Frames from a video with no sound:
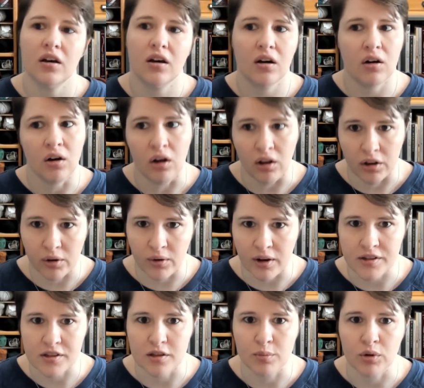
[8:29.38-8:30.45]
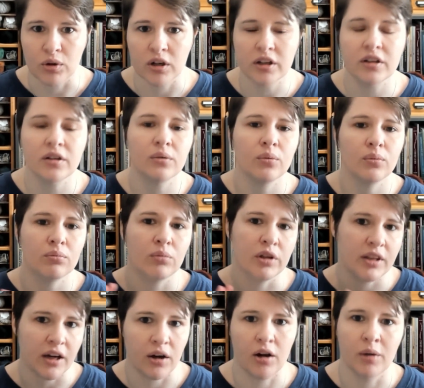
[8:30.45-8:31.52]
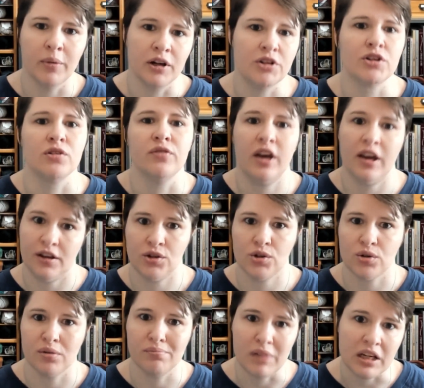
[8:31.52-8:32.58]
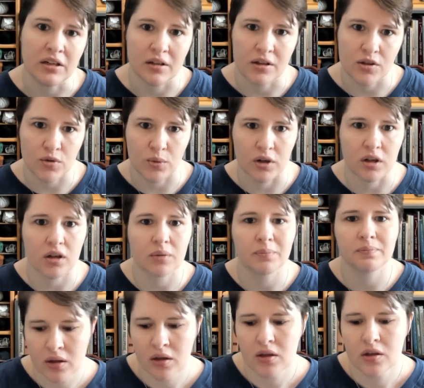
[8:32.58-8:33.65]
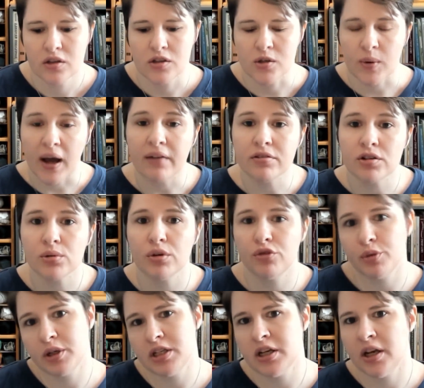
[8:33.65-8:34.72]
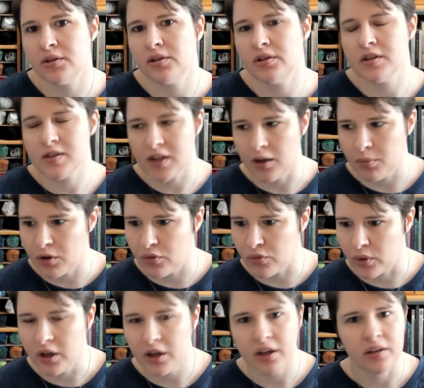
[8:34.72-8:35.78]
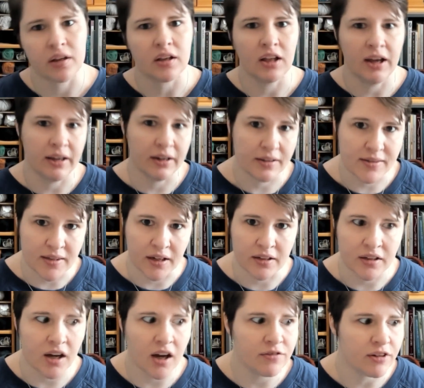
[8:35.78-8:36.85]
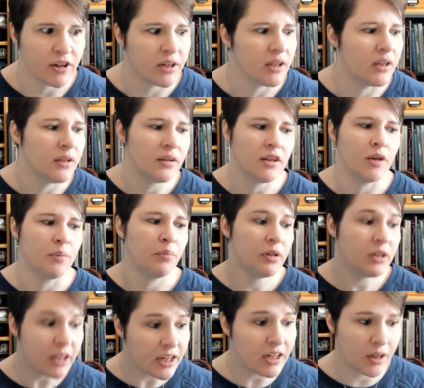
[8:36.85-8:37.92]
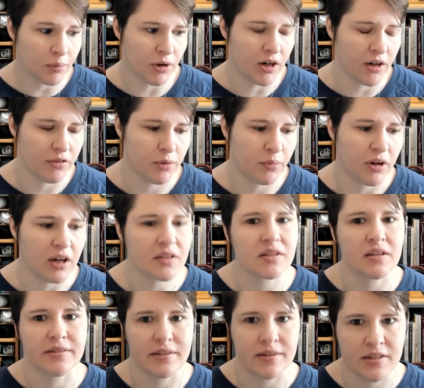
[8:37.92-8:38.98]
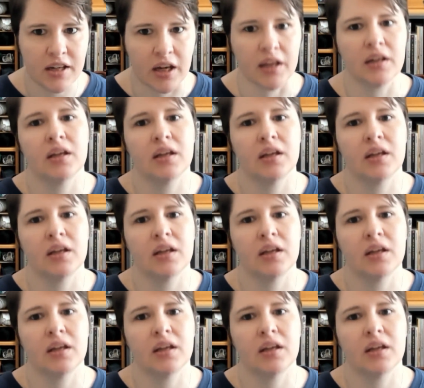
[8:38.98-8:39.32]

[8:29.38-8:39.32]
all across the board without a bunch of extra maintenance work. So after we've put together the statement of work and the client has signed off on it, the planning part of the process is done.